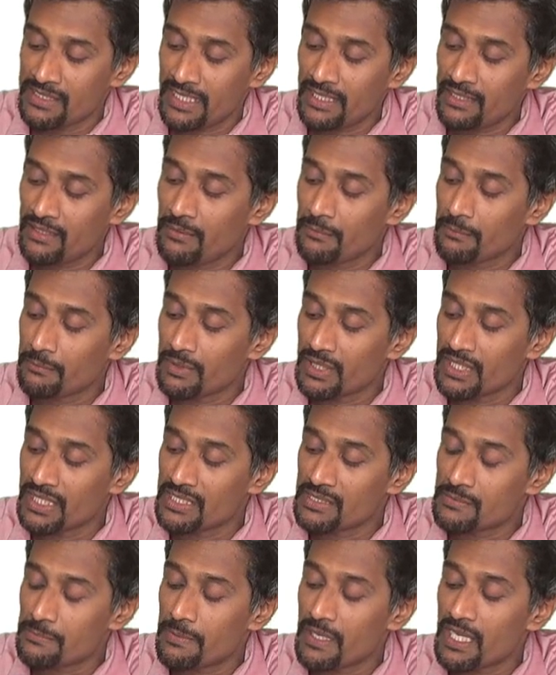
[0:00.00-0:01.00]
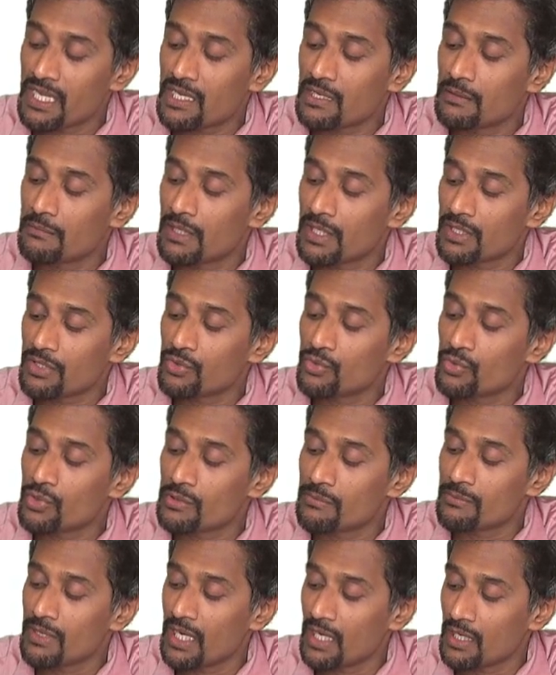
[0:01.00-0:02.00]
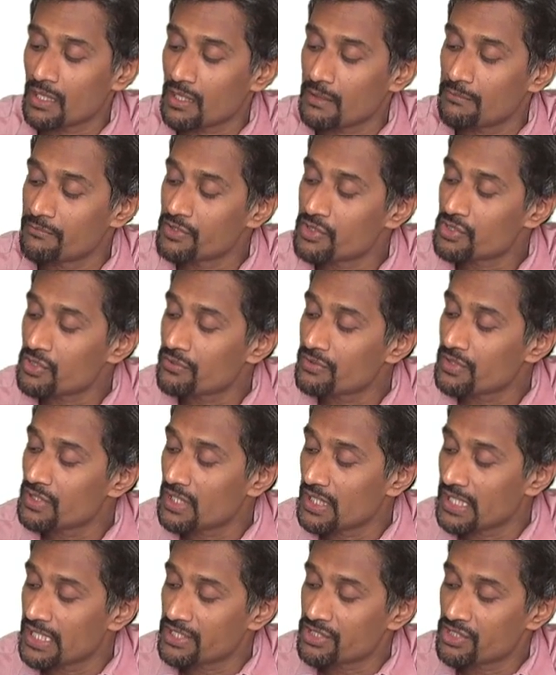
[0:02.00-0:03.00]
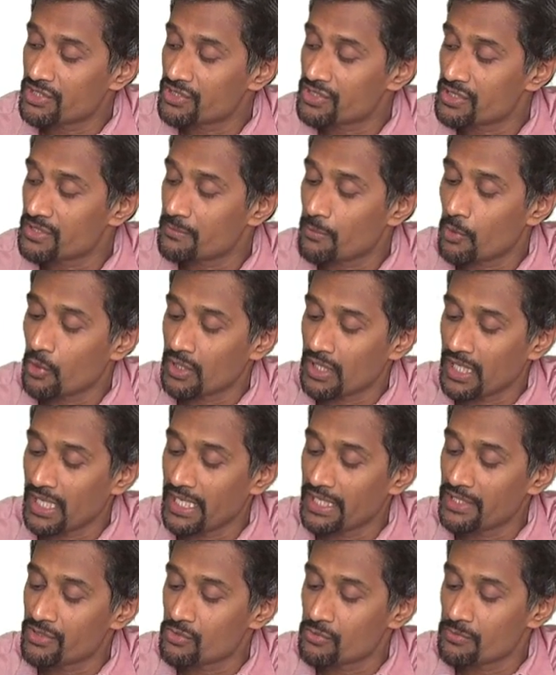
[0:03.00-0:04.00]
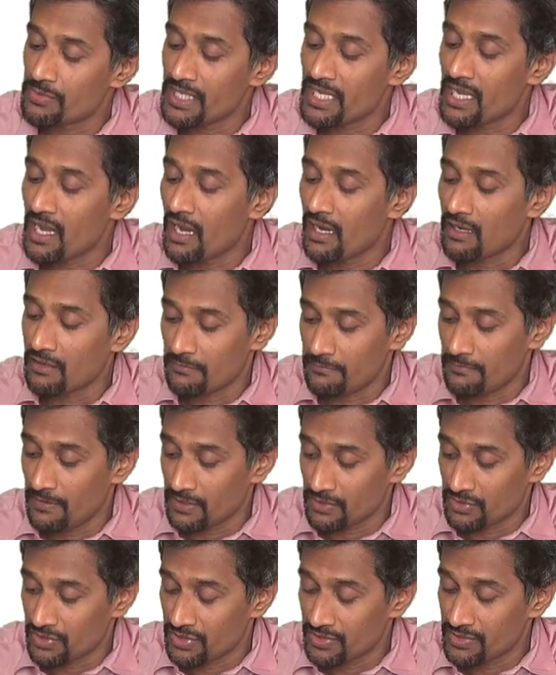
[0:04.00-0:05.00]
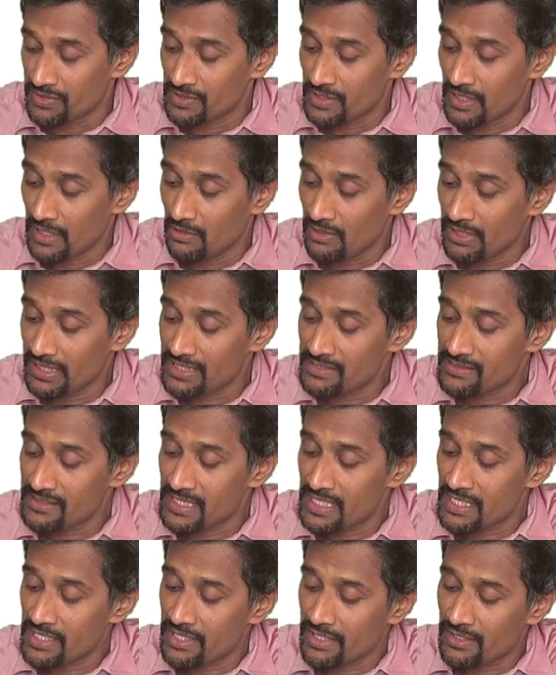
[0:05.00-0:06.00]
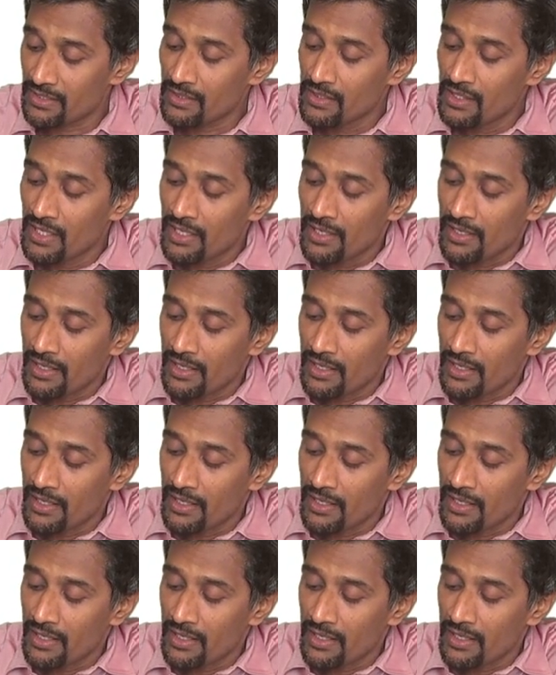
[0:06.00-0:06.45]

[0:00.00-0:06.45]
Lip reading: Z. B is P, Q, R. Which of the relationship on A to B are functions? Now, let us see here.